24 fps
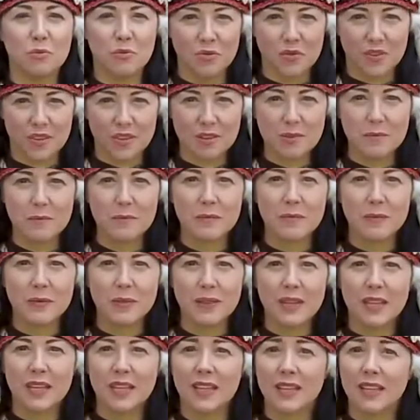say
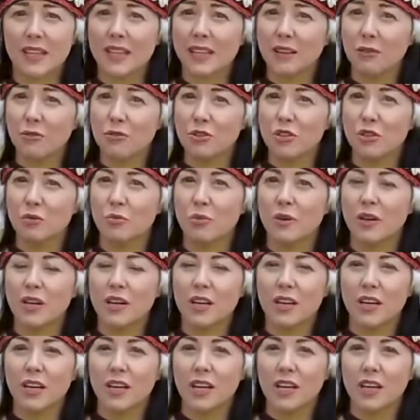the words of
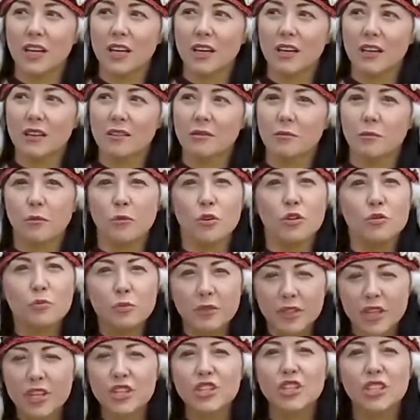love, or
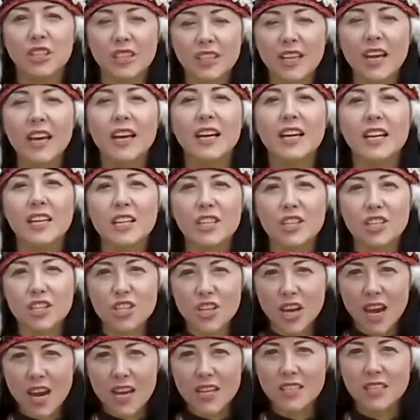even
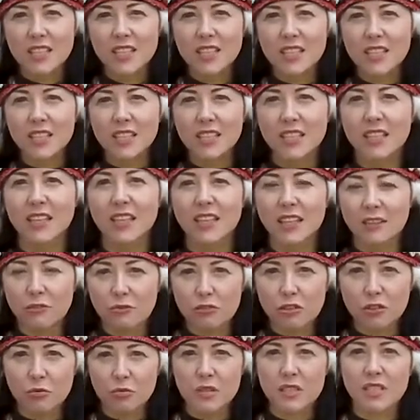shout
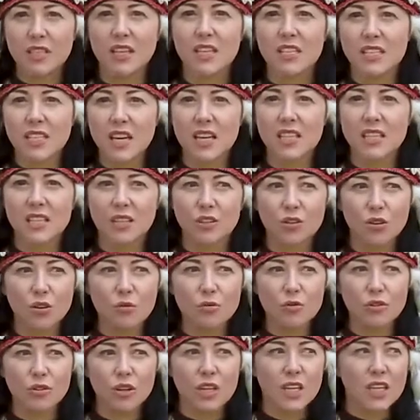sometimes to say
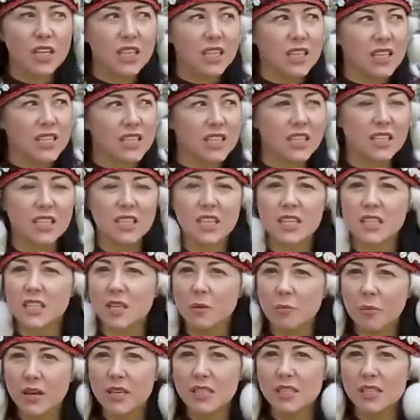that there is
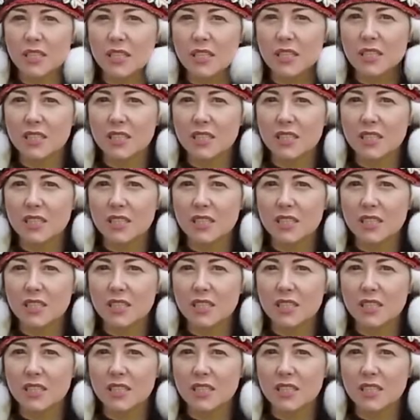danger